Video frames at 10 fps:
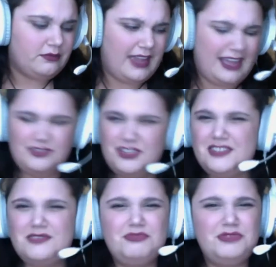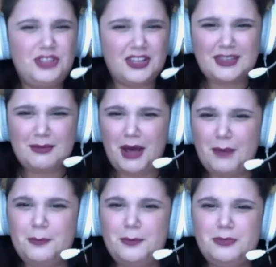Just look them
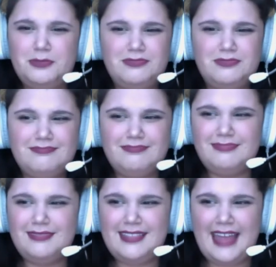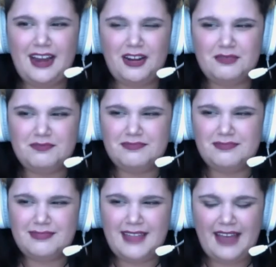up. They
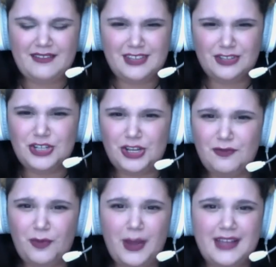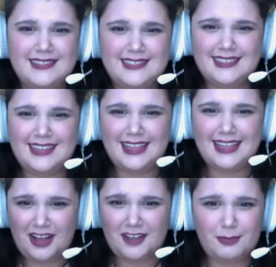have such a good voice in
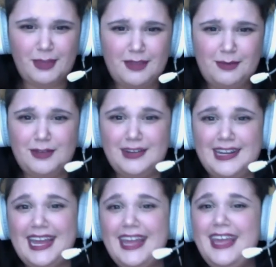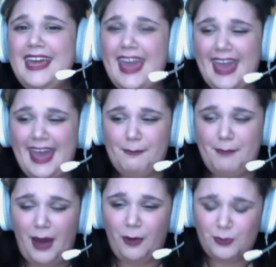the cosplay community
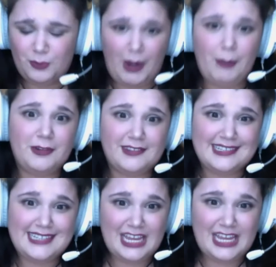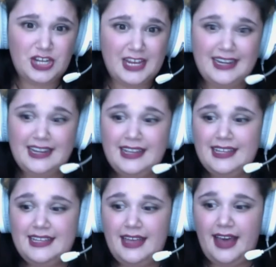about representation
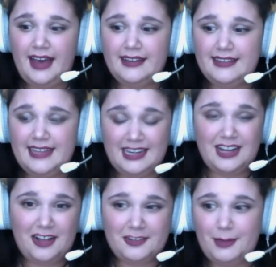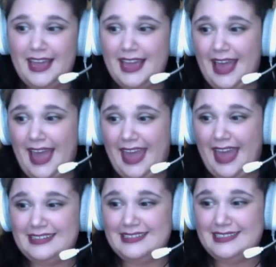in cosplay,
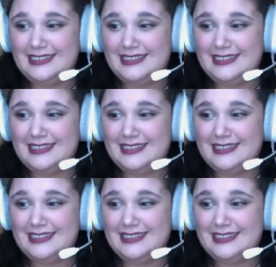and